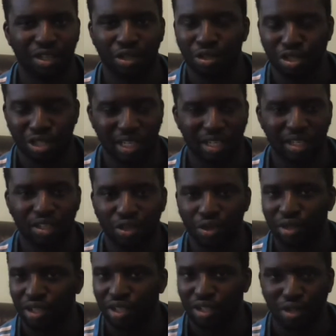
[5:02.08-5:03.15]
that you usually
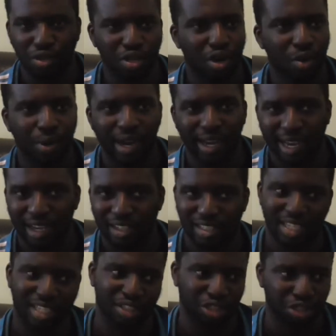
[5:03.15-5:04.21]
do. Do your
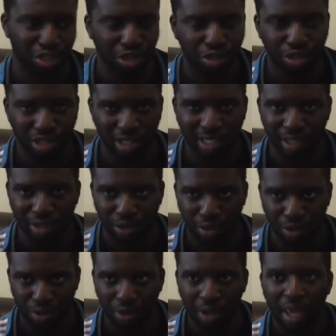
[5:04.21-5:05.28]
workouts as you usually
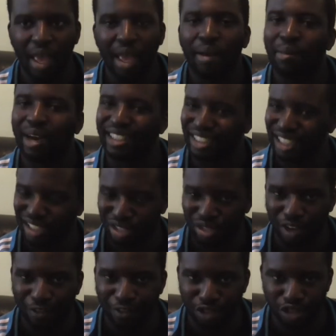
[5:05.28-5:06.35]
do but just
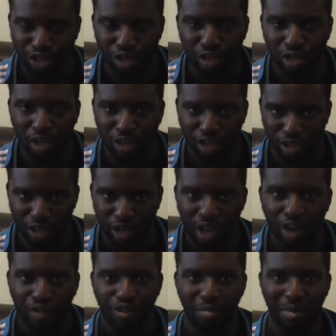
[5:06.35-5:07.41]
not for too long.
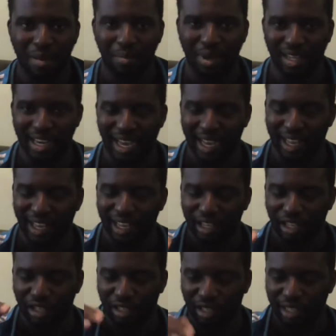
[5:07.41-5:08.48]
Remember that
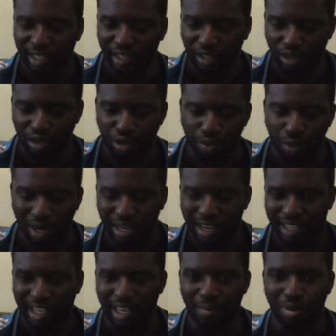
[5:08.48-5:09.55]
you want
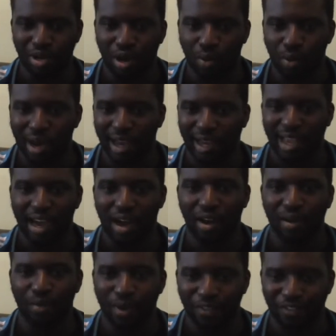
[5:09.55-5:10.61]
to keep your
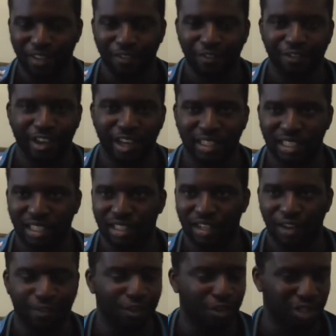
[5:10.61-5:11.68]
workout within 30
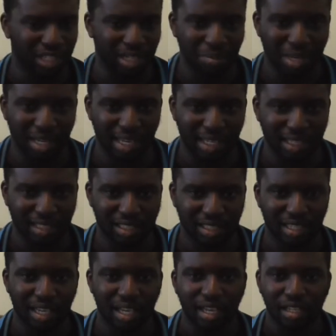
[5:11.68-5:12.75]
to 40
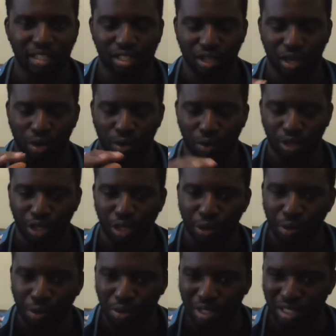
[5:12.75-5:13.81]
minutes. So
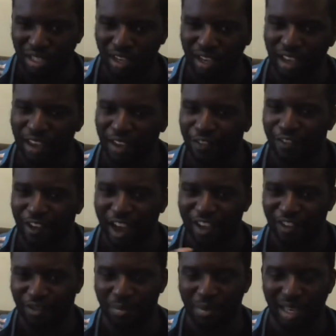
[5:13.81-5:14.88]
use
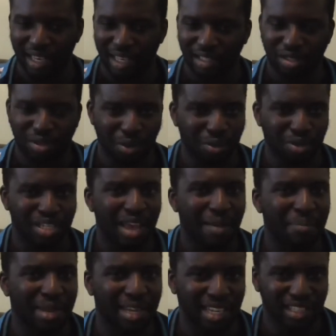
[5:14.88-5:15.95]
5 minutes or
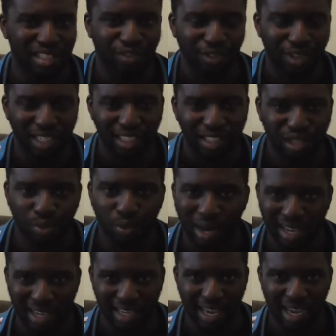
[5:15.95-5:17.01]
10 minutes for each
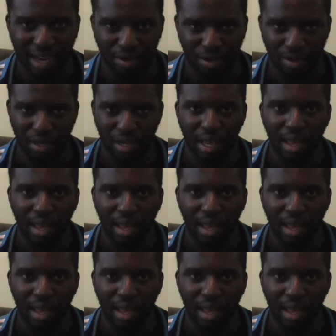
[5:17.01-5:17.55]
workout.